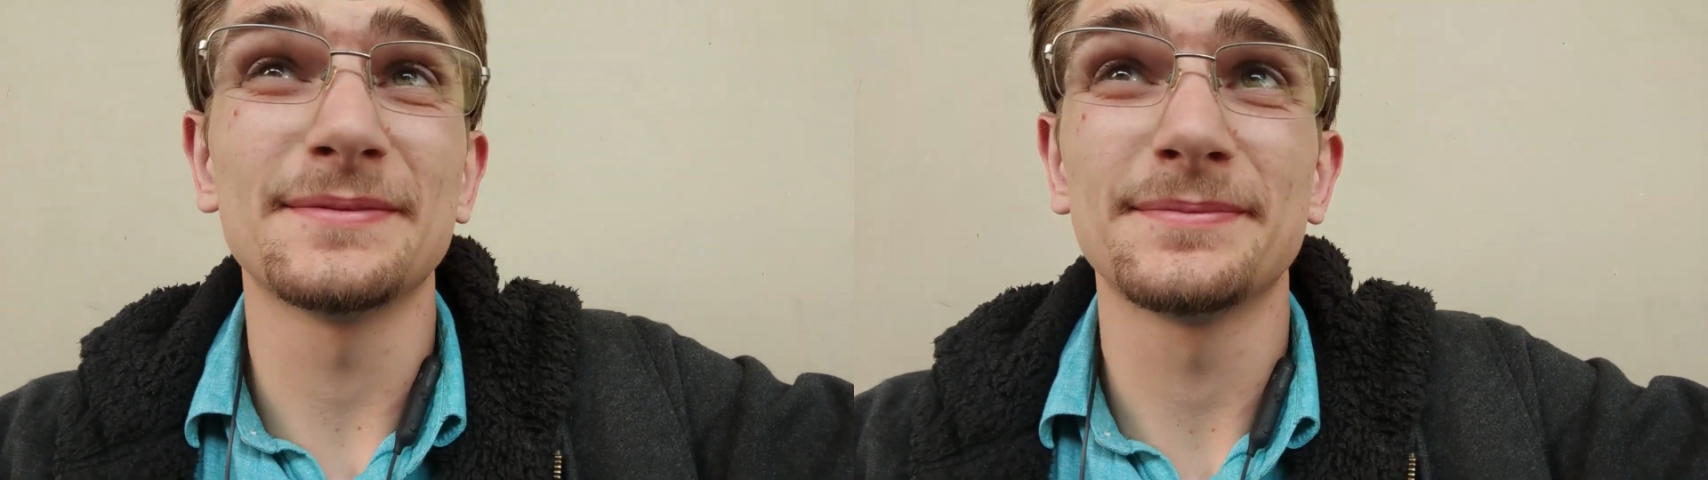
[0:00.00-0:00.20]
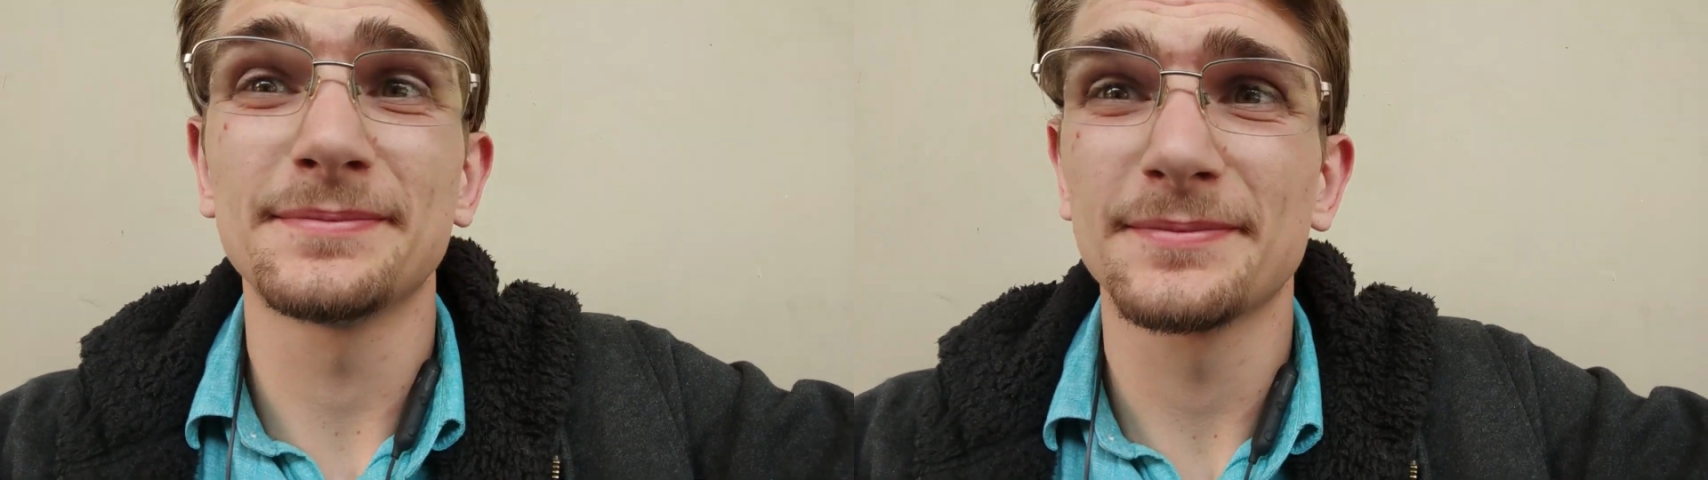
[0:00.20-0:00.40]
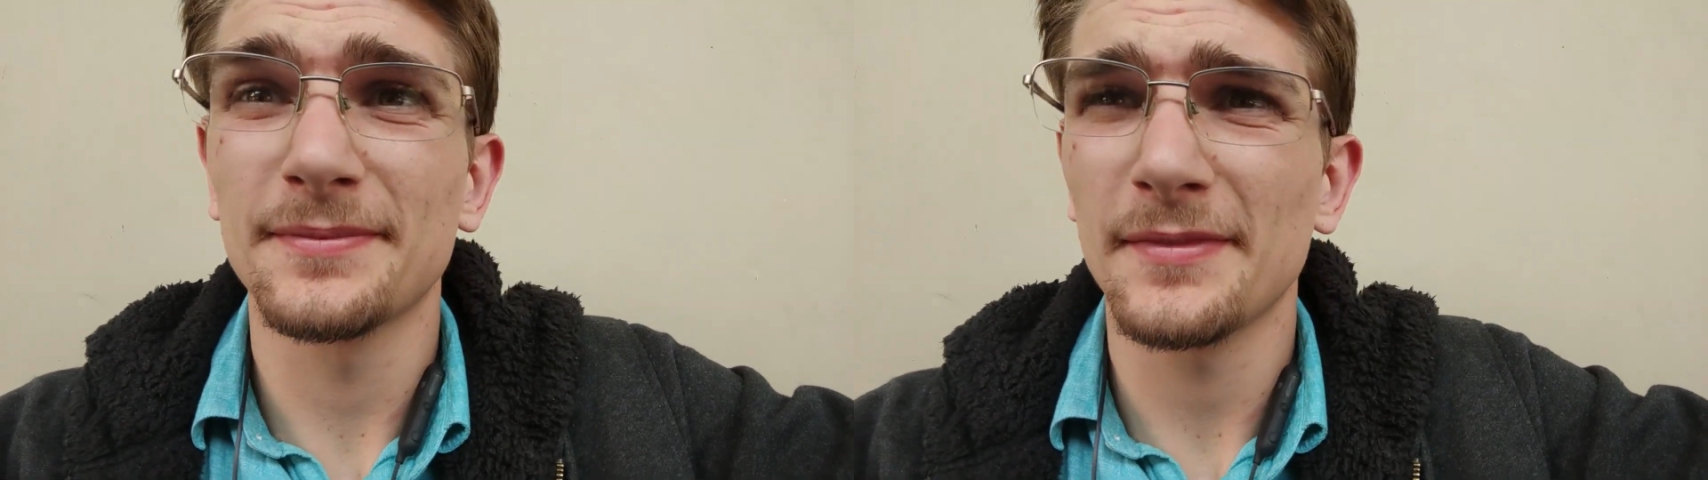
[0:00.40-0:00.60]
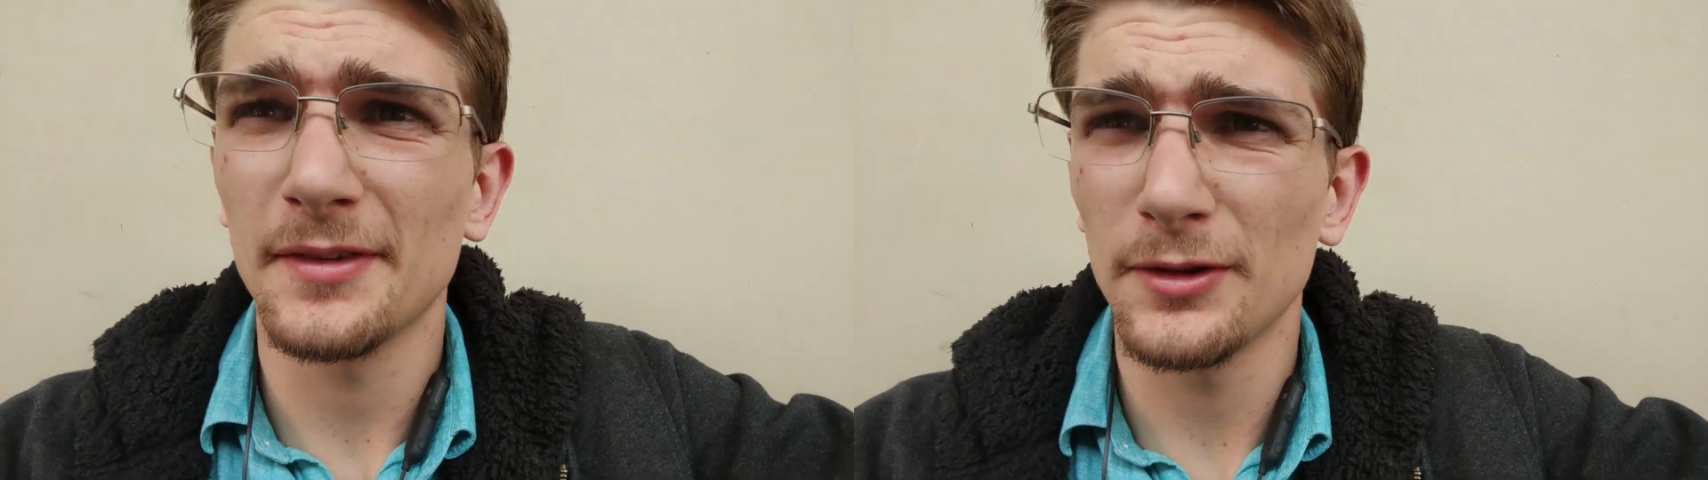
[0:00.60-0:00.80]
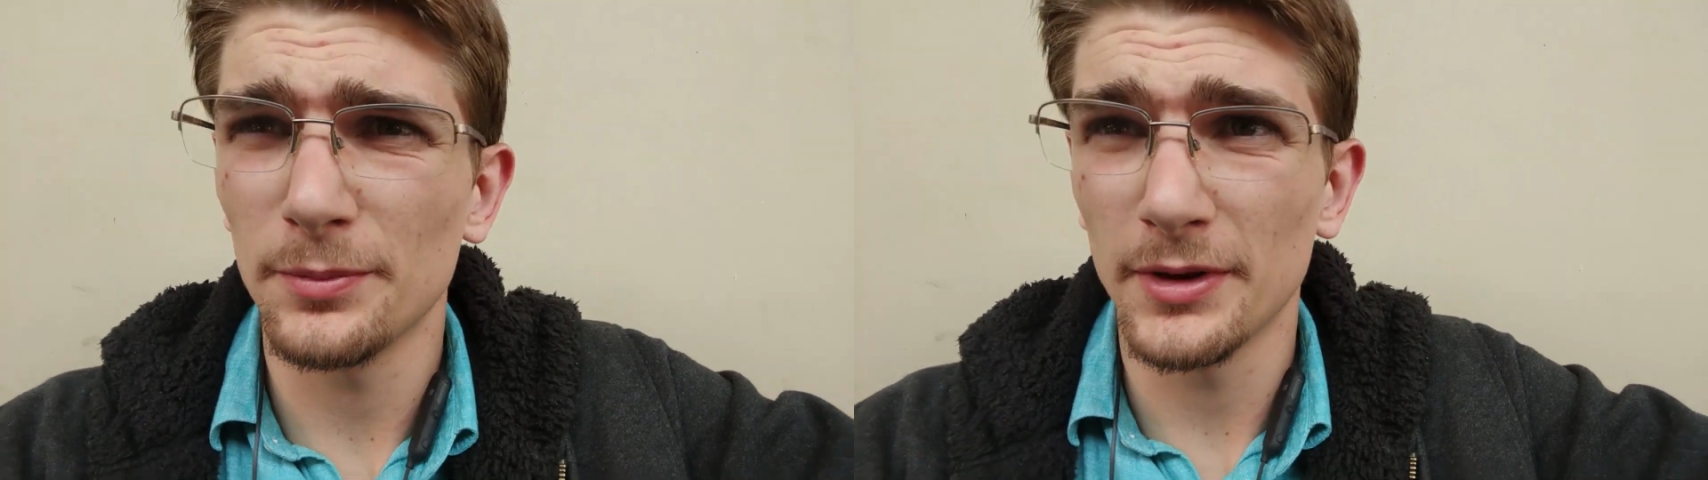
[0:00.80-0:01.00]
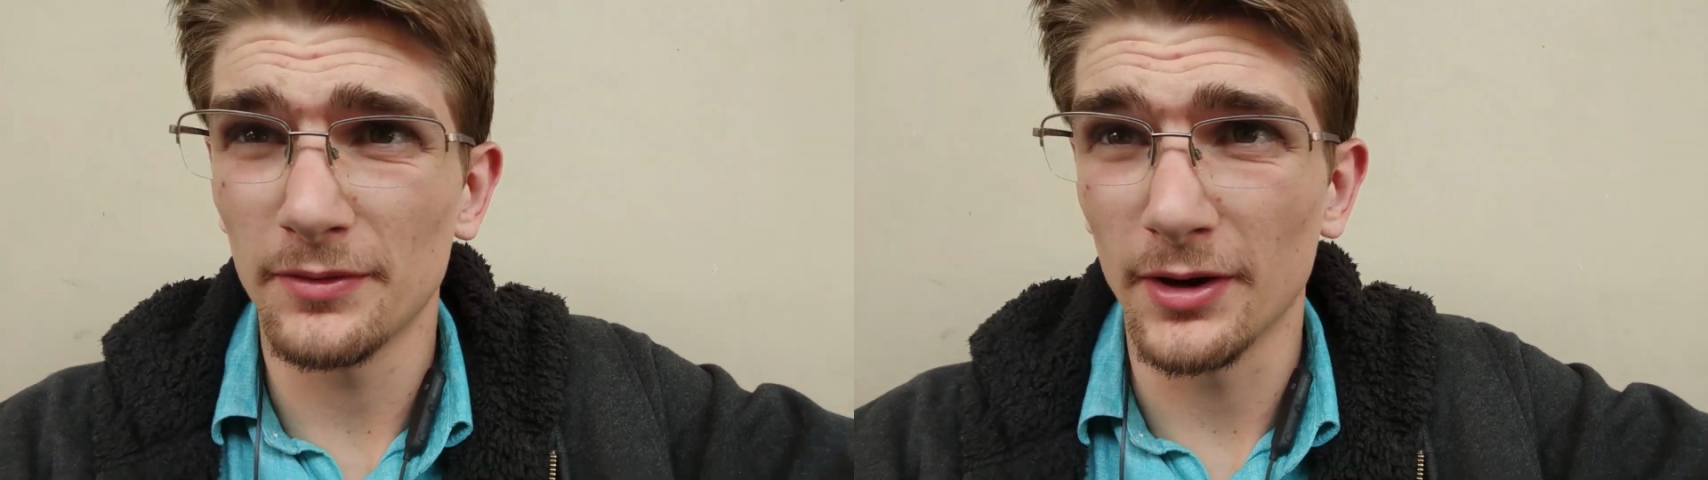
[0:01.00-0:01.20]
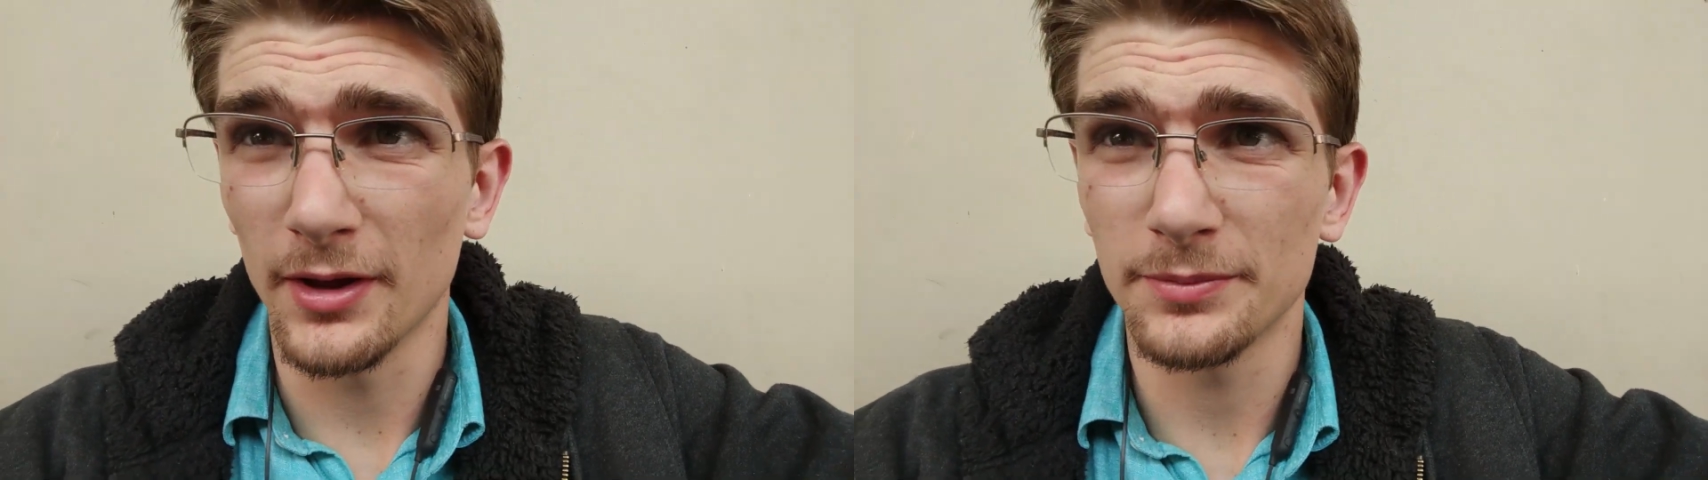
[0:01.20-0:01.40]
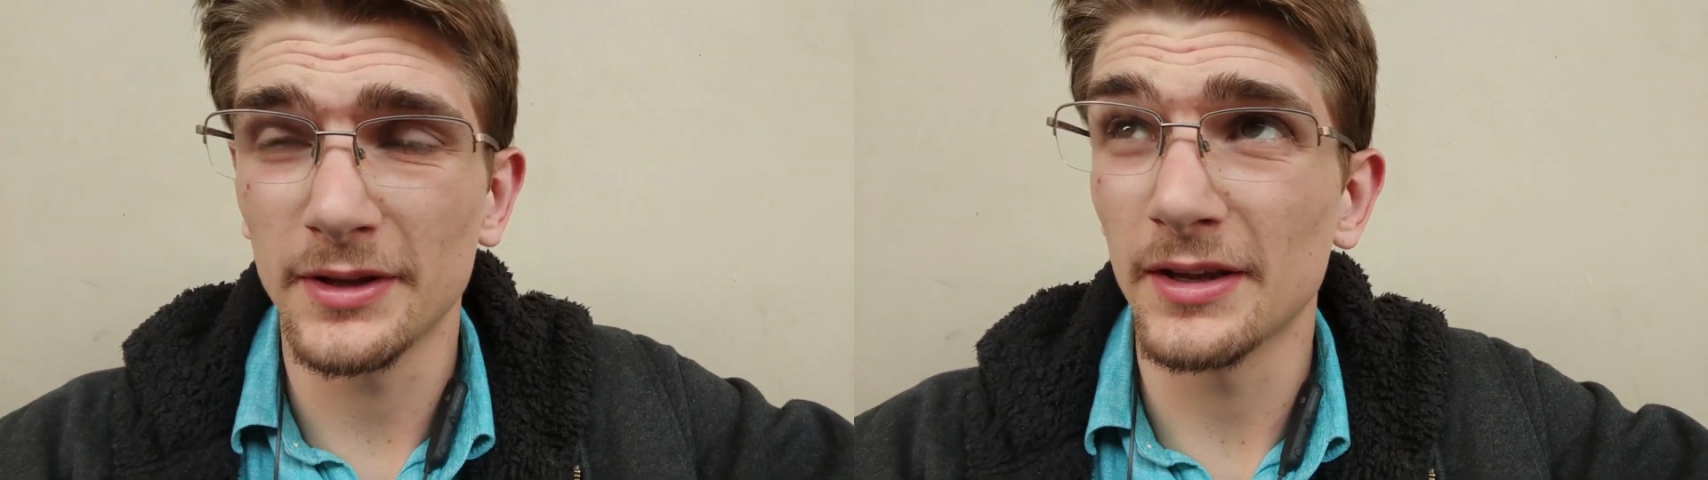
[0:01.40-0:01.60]
a little bit of an
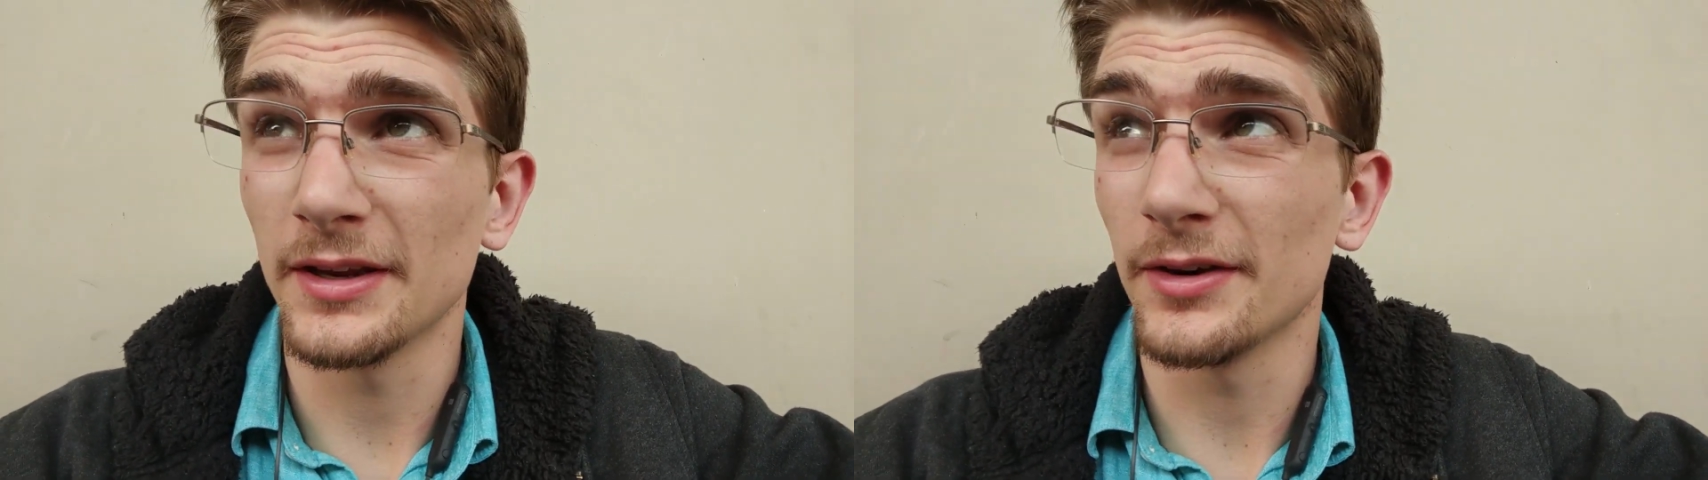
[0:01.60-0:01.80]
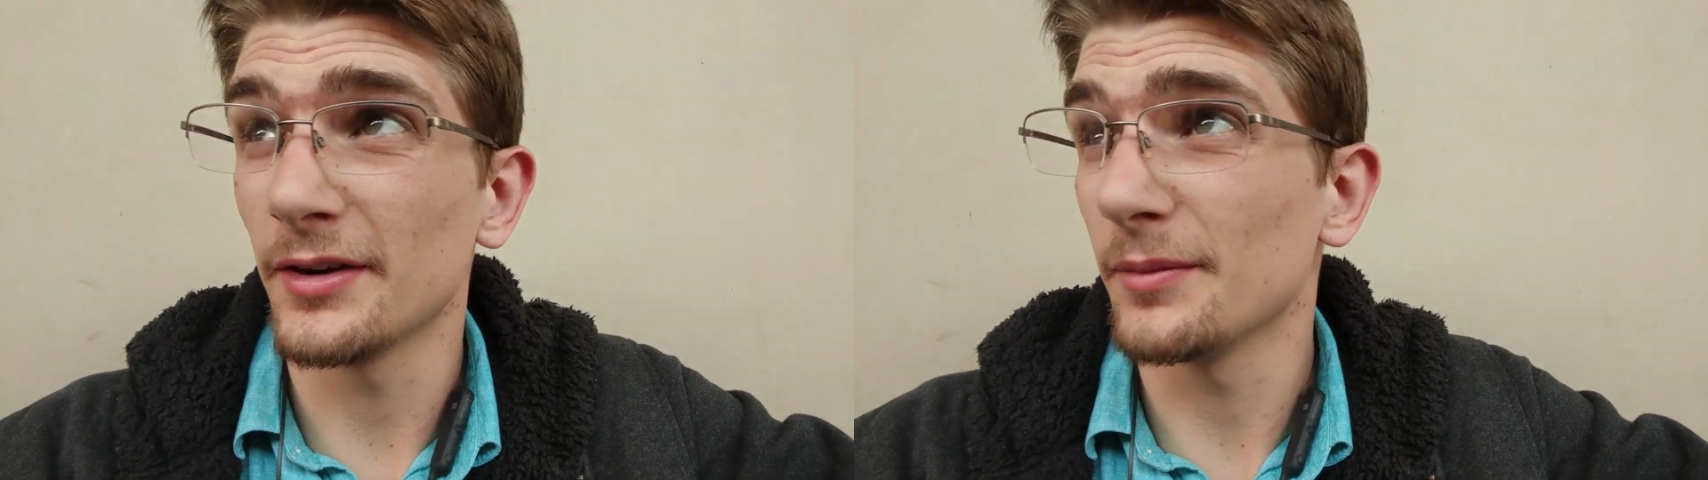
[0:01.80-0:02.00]
update here.